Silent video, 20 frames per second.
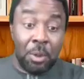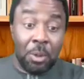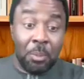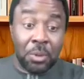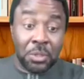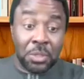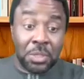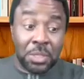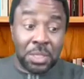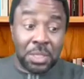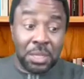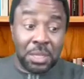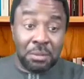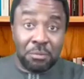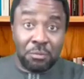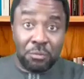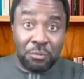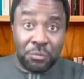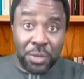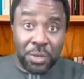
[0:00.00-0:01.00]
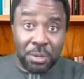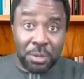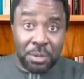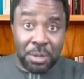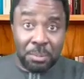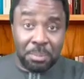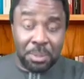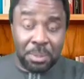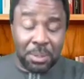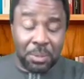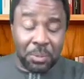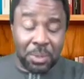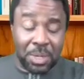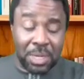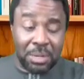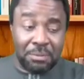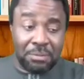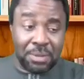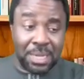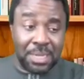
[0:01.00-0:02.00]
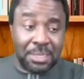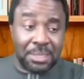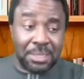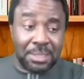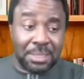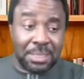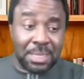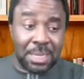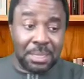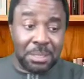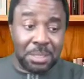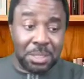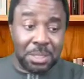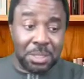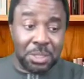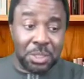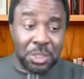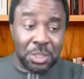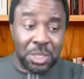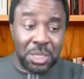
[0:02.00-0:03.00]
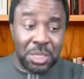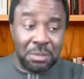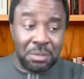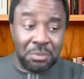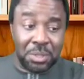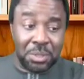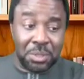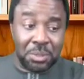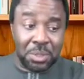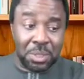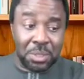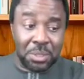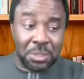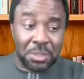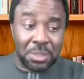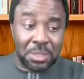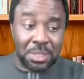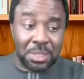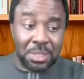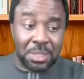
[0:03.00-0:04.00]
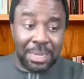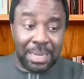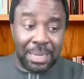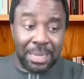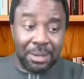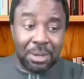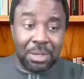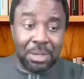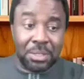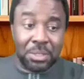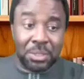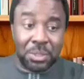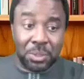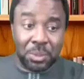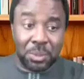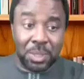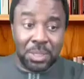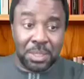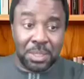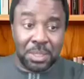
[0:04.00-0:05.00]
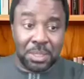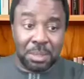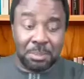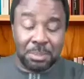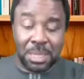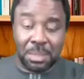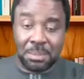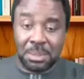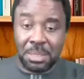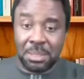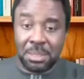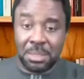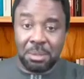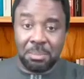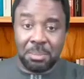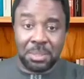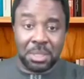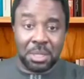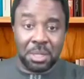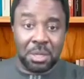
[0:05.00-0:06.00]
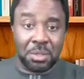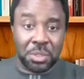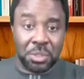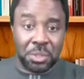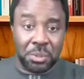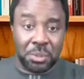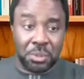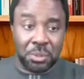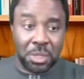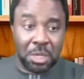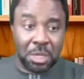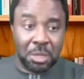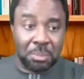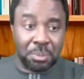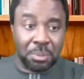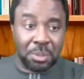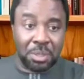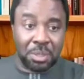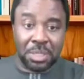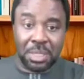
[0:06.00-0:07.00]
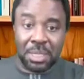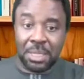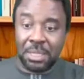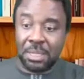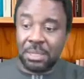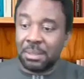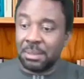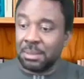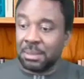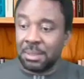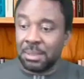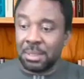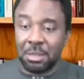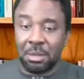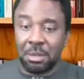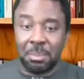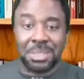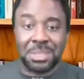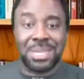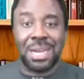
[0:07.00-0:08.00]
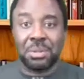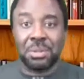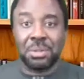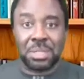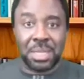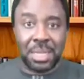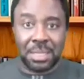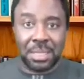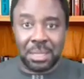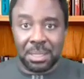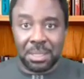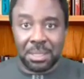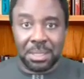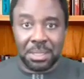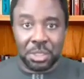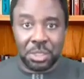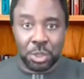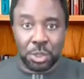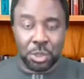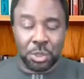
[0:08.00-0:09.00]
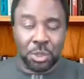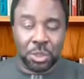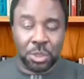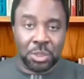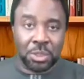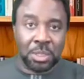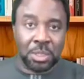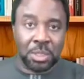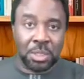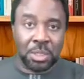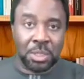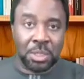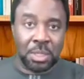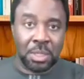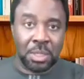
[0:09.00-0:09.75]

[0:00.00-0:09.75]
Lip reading: Almost invariably, what I find is that individuals cannot do it. Sometimes the numbers are all skewed up, or the numbers are outside the circle,